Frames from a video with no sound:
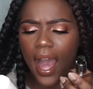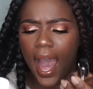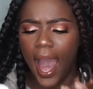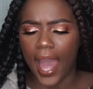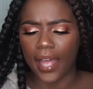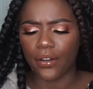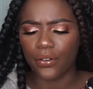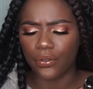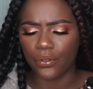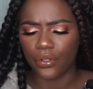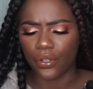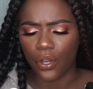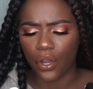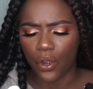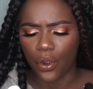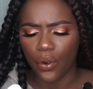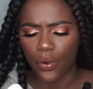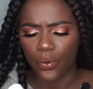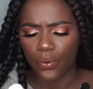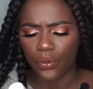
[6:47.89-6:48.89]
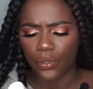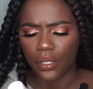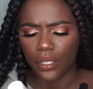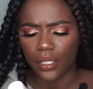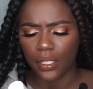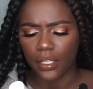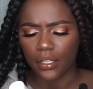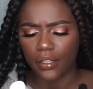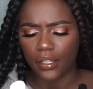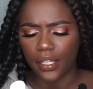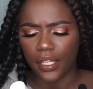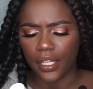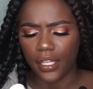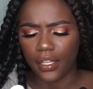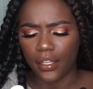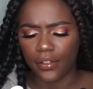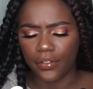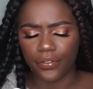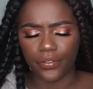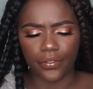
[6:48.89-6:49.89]
I don't know
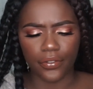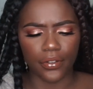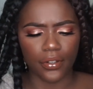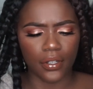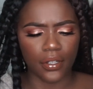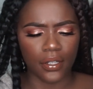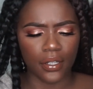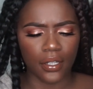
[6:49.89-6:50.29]
if